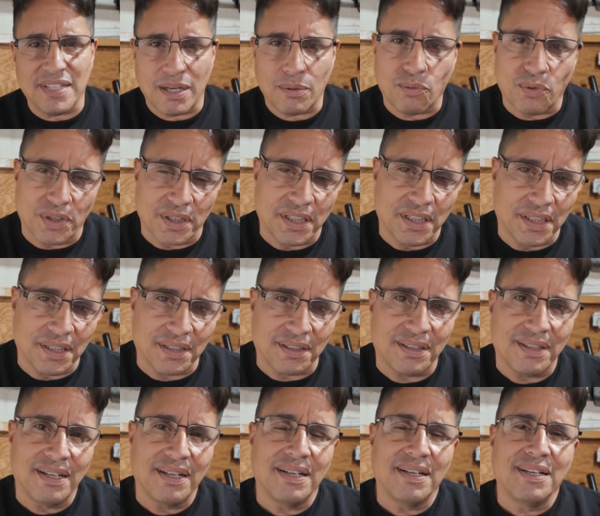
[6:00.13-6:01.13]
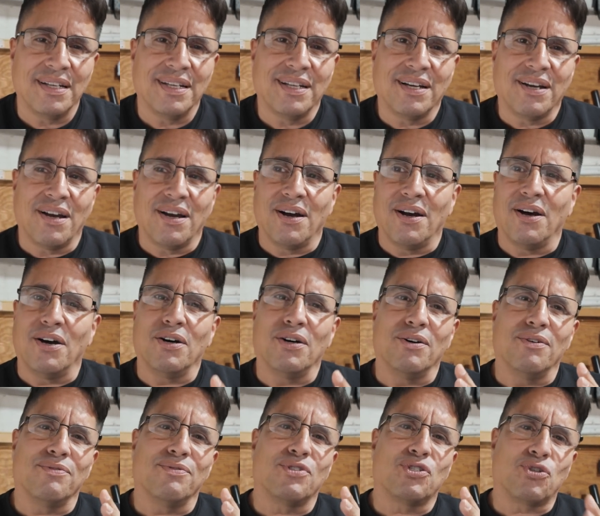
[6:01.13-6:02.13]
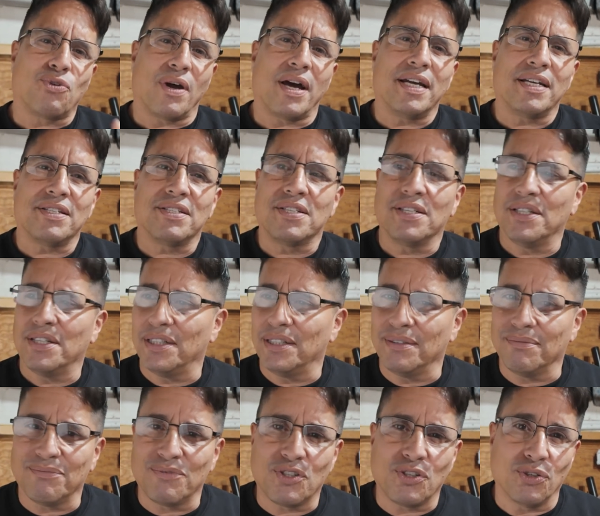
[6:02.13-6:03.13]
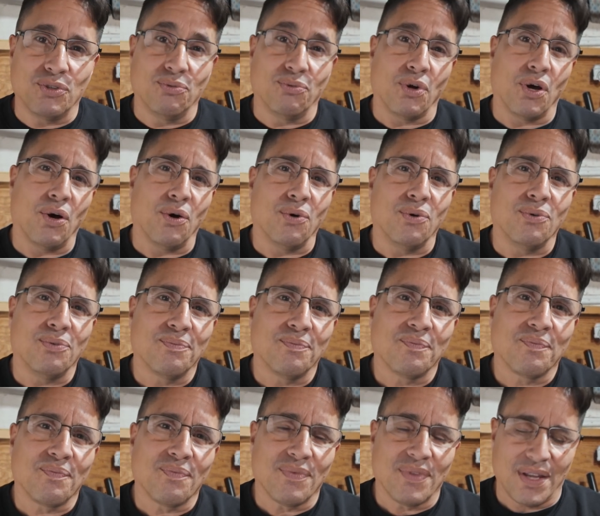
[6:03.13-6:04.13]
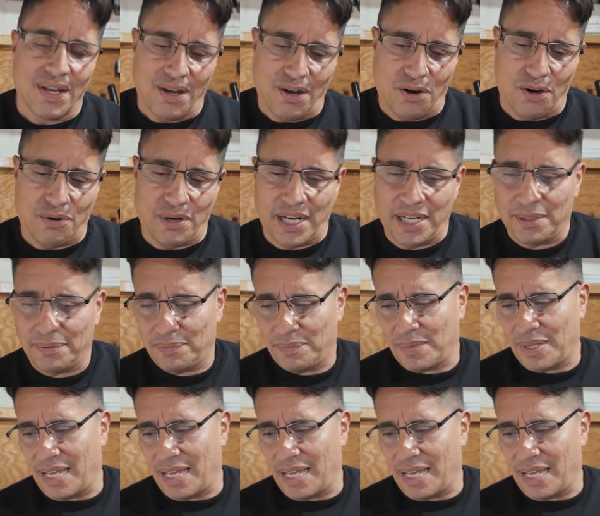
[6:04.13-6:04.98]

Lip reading: network here of trying to grow. All right.